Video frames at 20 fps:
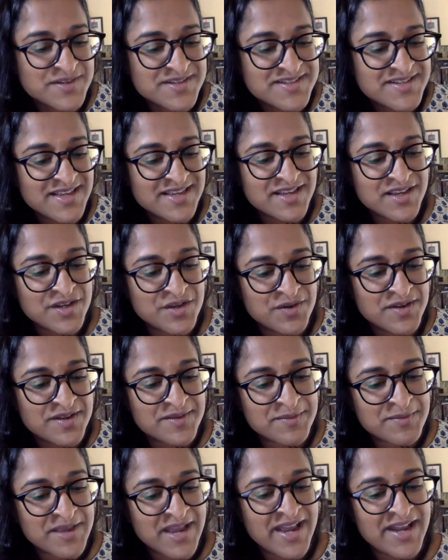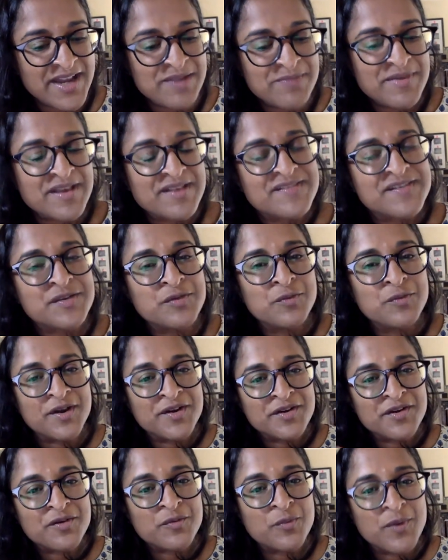So it's, it, you know, it kind of makes
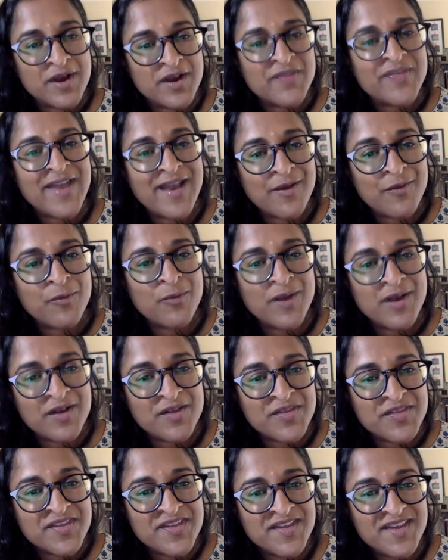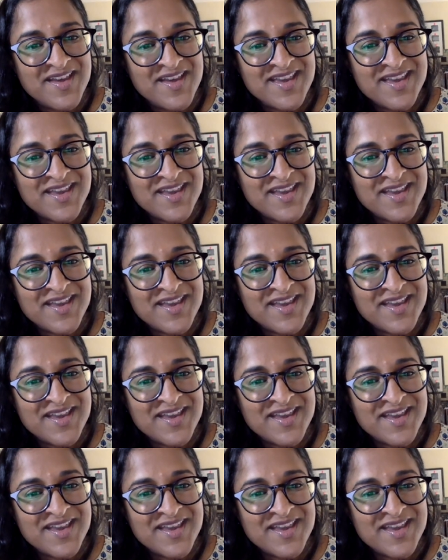you wonder where that wealth,